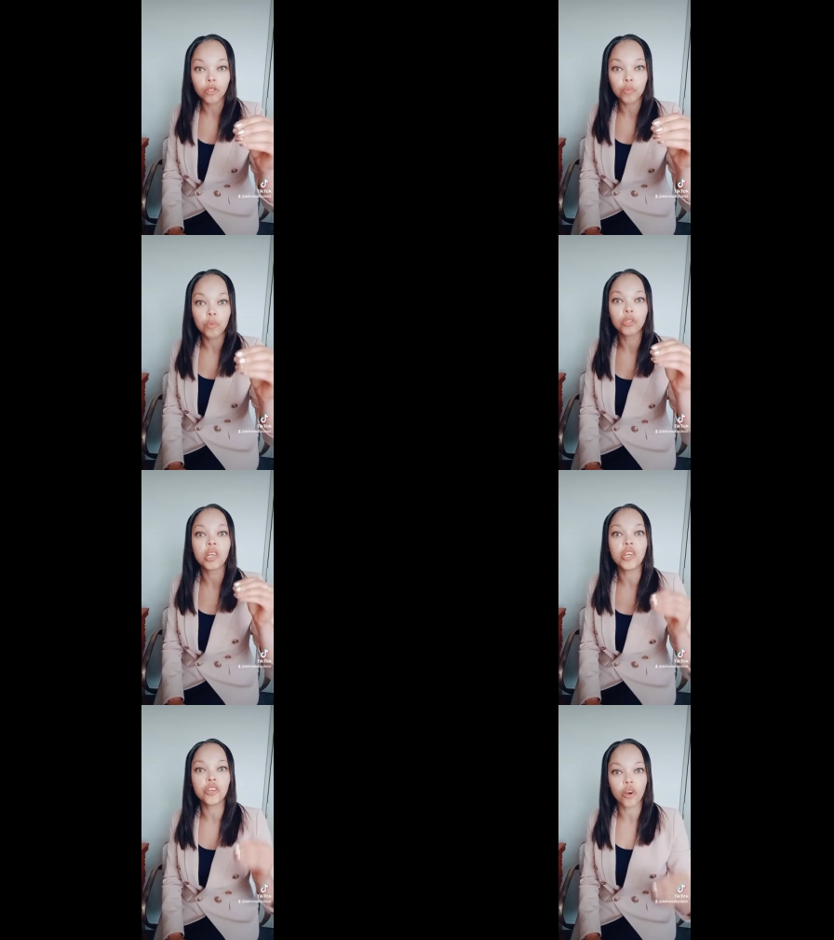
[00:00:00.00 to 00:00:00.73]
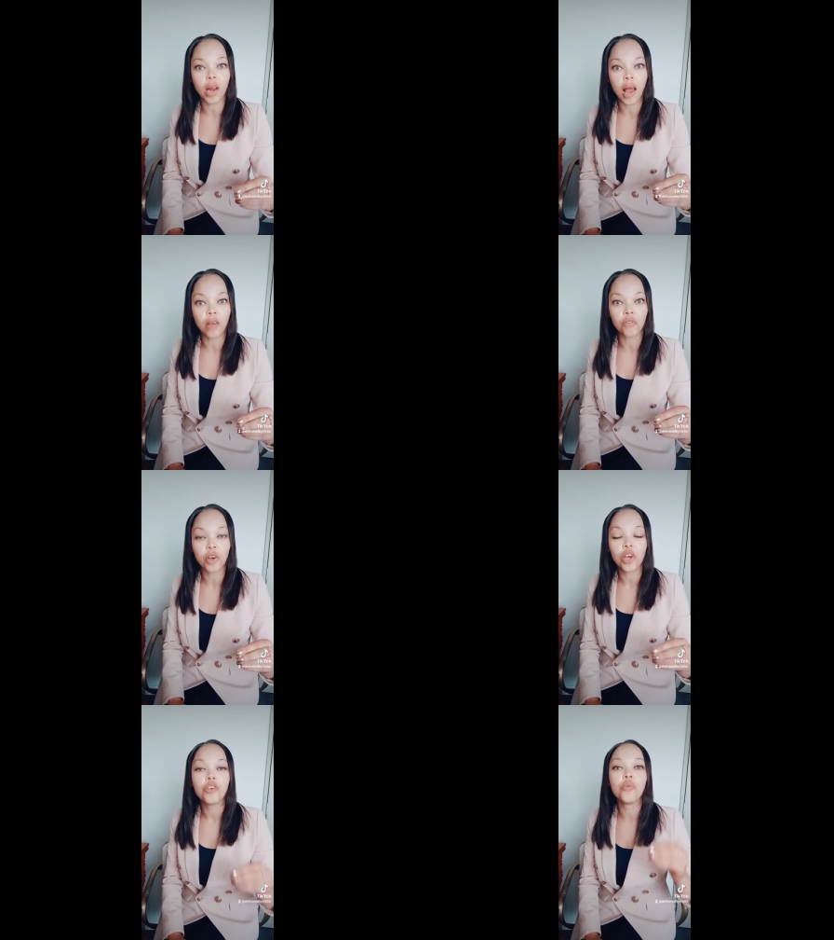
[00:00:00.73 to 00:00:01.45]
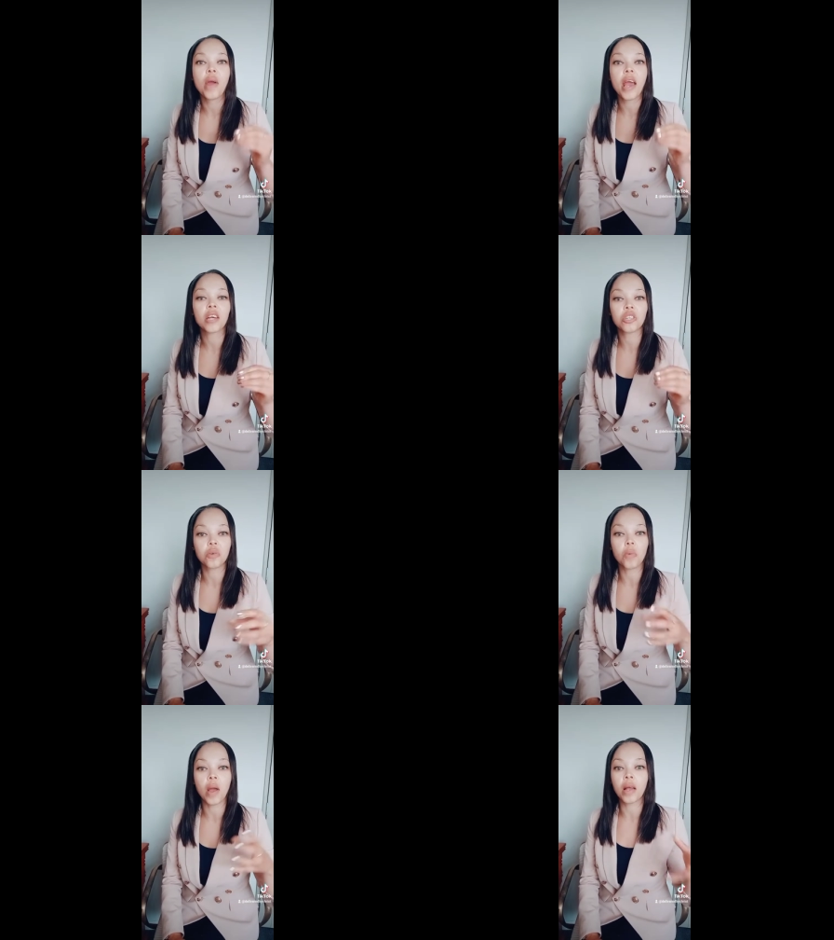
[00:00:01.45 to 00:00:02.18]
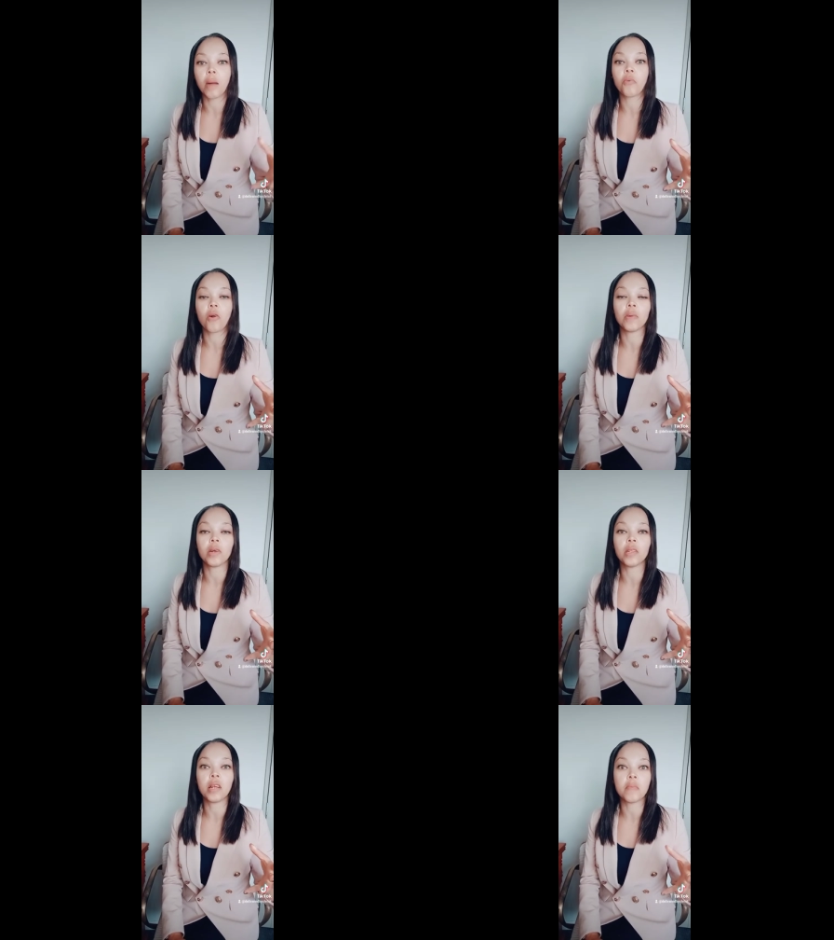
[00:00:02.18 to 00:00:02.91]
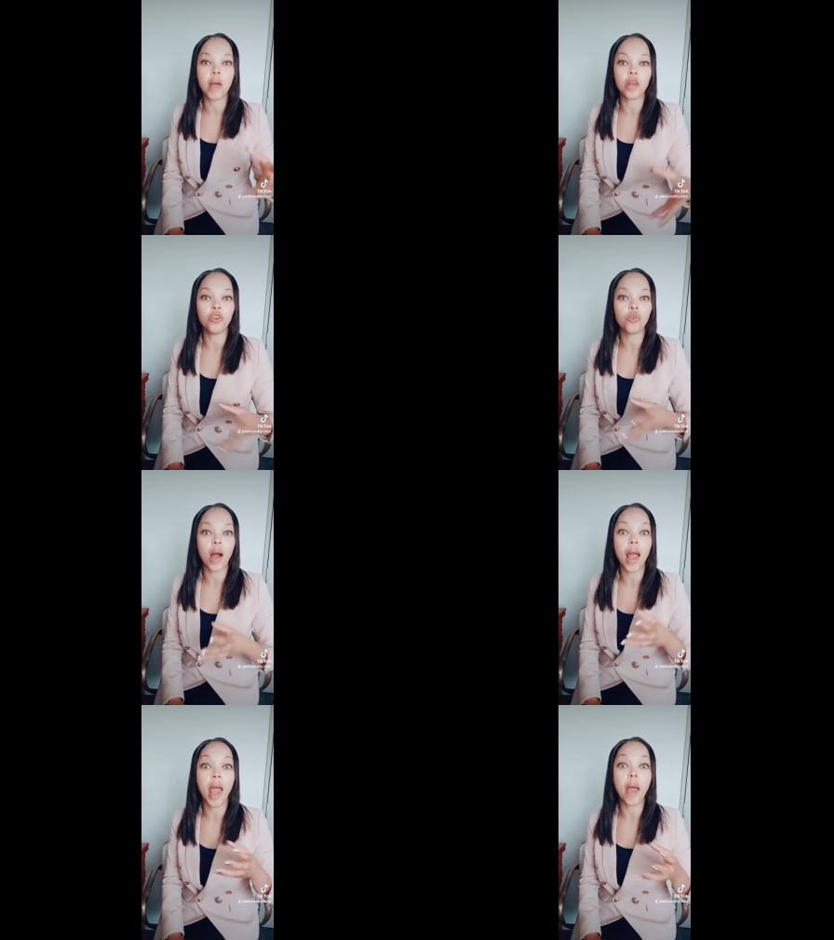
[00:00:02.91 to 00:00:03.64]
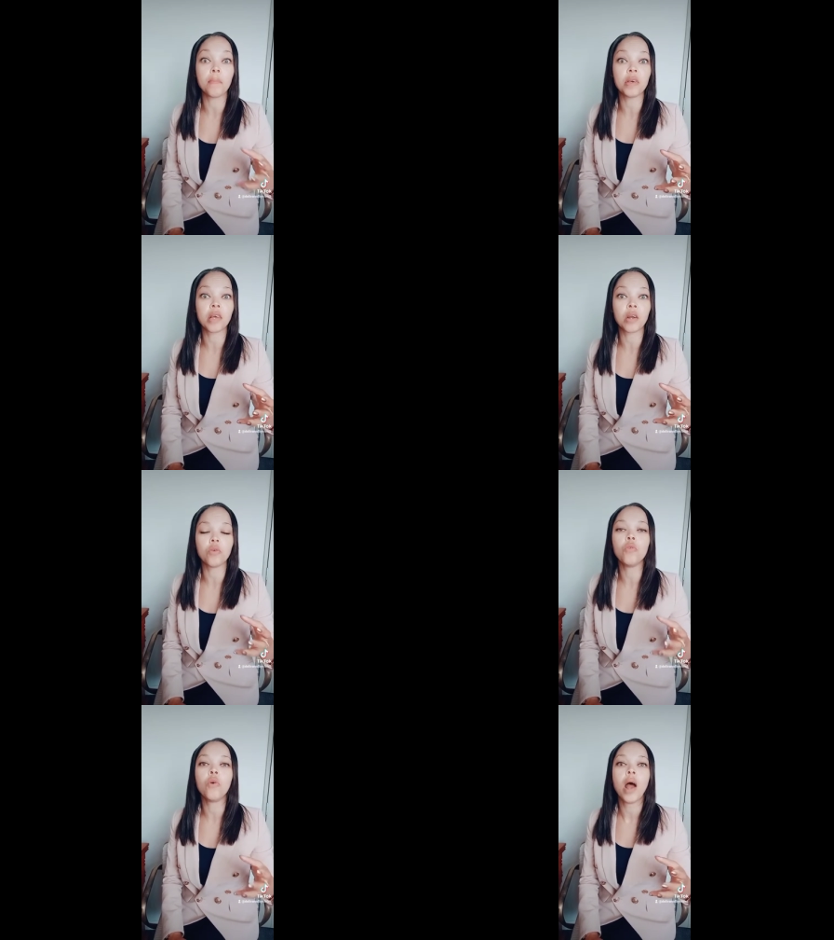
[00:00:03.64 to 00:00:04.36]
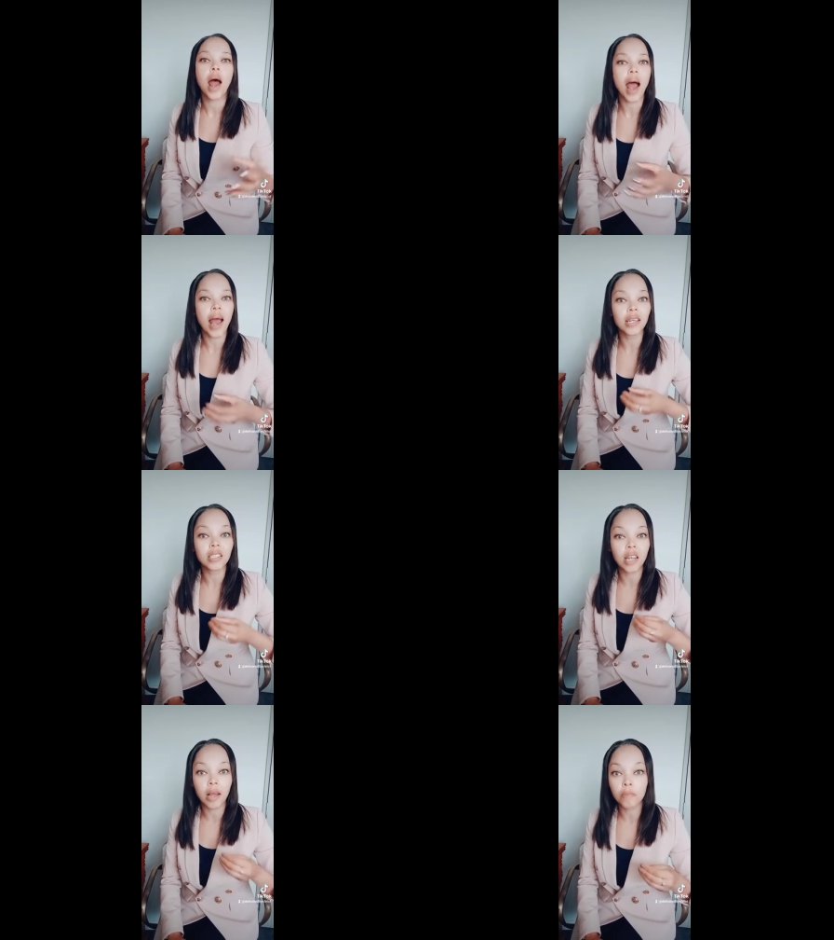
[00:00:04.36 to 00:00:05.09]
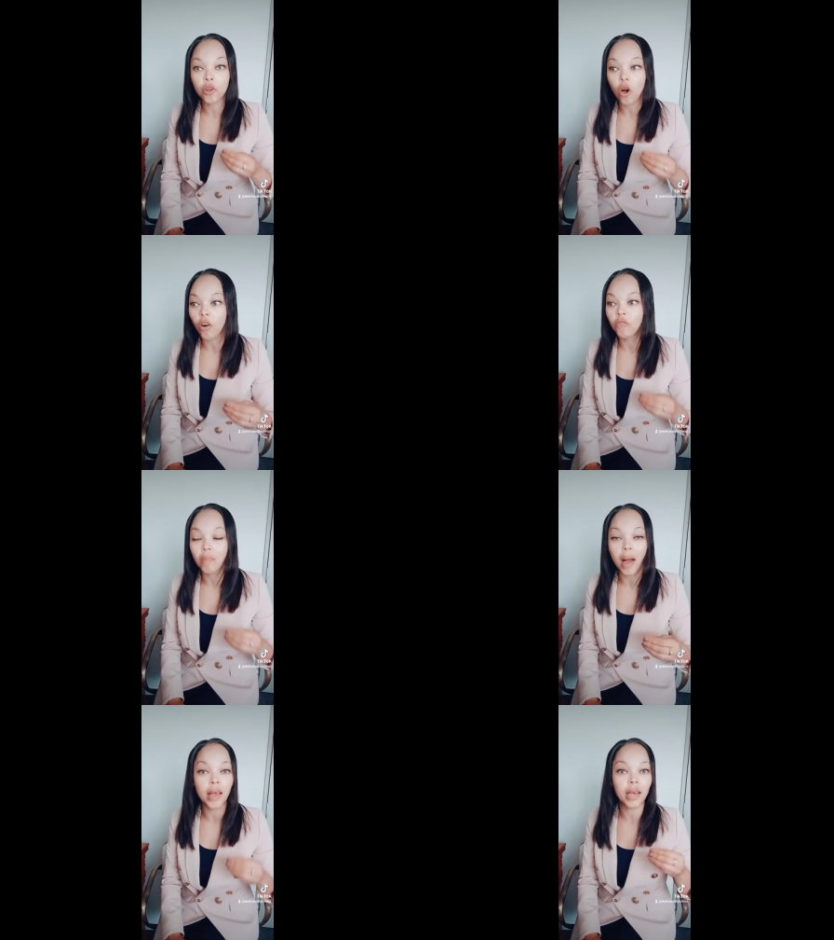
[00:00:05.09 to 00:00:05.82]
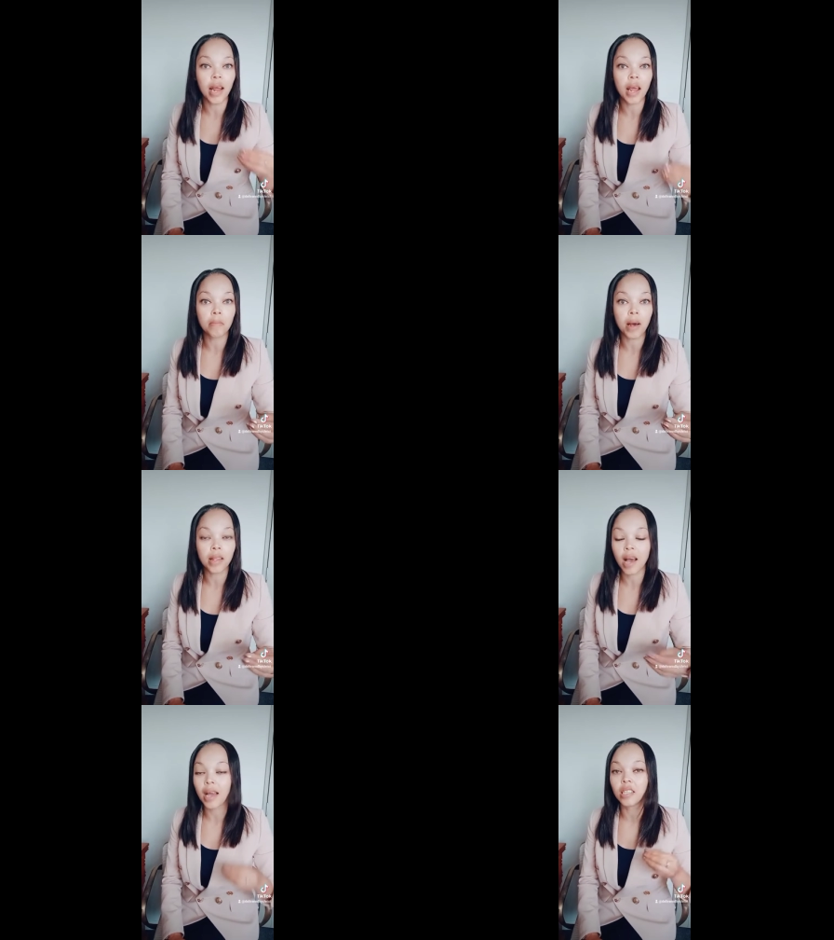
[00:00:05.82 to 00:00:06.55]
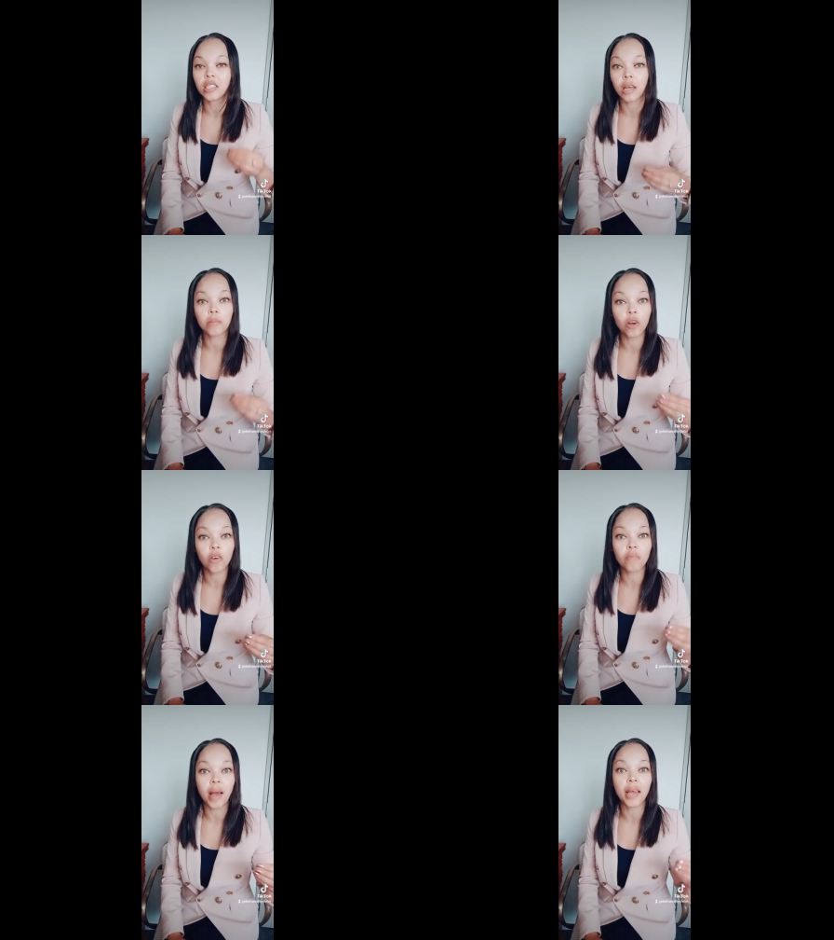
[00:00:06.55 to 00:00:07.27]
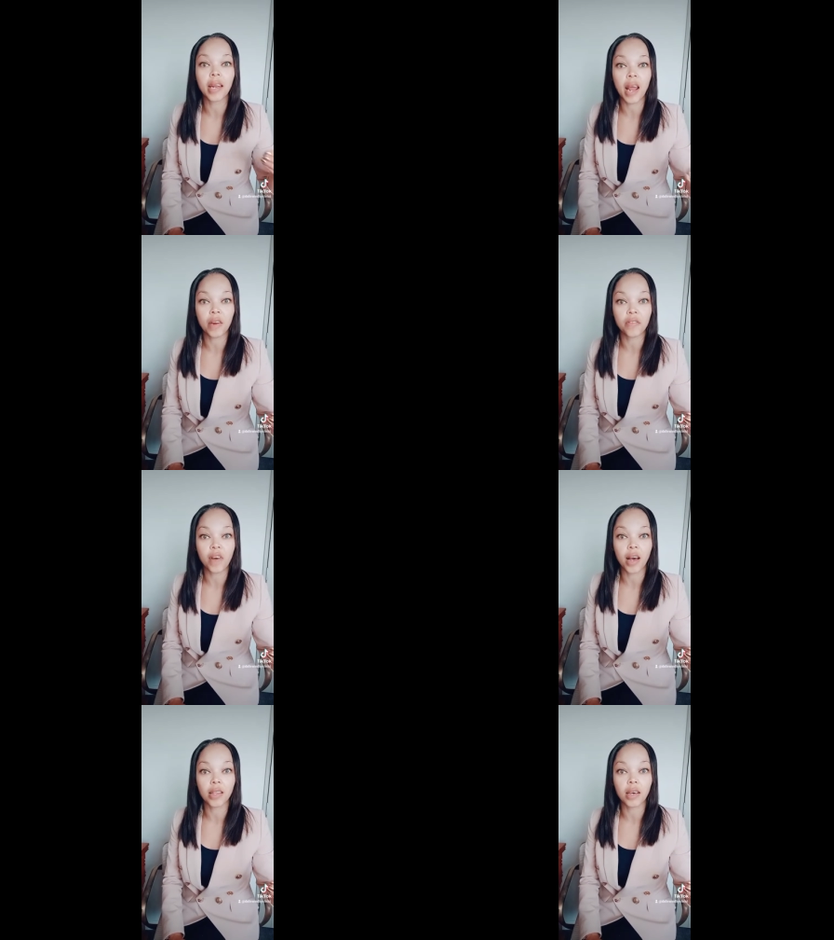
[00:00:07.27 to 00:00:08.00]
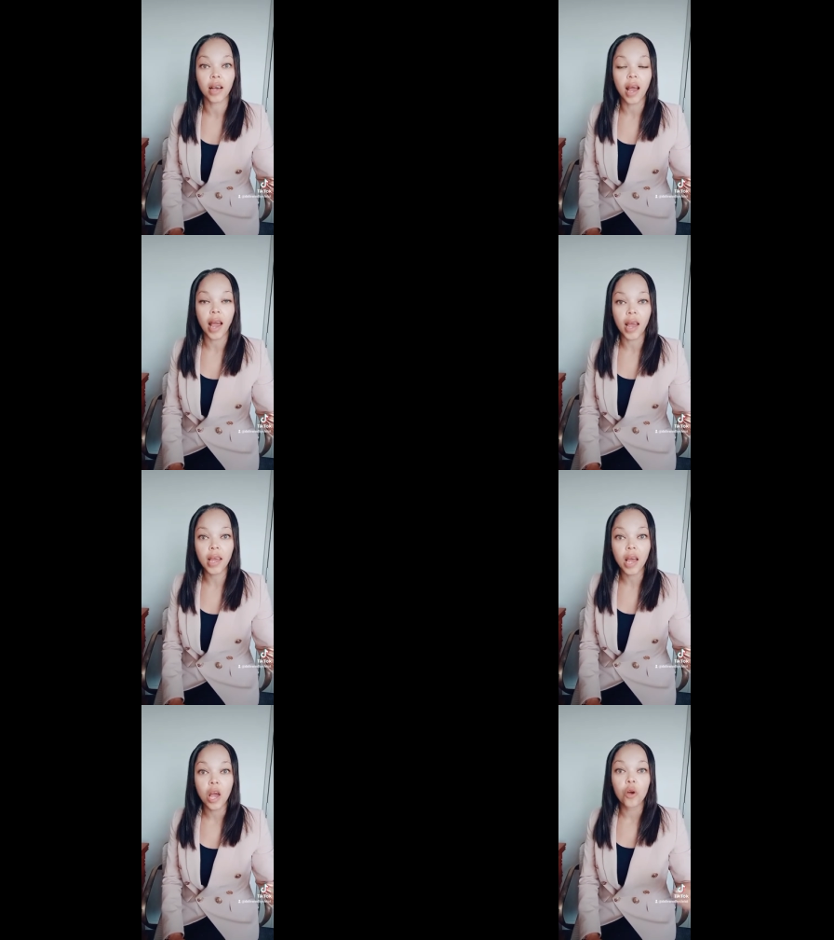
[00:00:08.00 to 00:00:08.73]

to put in your life. You actually wake up from the dream and you are happy that, oh, I dreamed of my grandmother, I dreamed of my grandfather. Eh?